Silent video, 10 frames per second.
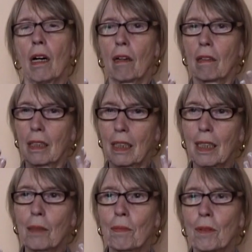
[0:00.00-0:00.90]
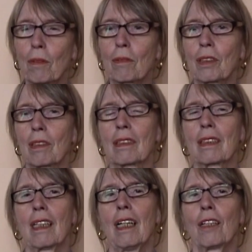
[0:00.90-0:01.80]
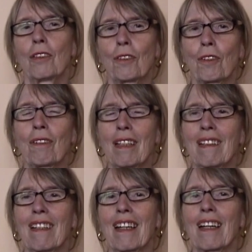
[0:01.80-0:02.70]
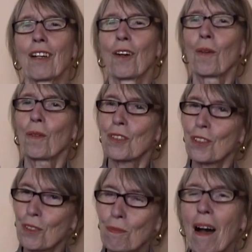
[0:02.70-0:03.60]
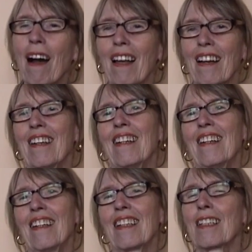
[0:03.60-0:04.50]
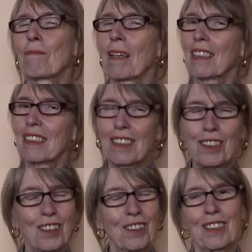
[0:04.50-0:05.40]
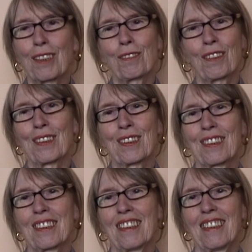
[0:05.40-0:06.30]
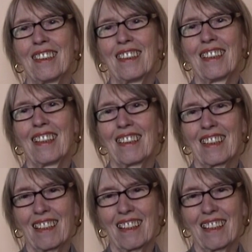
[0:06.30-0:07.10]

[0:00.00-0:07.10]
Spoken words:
or in hypnosis. You go in there with a smile. It makes such a difference. Yeah.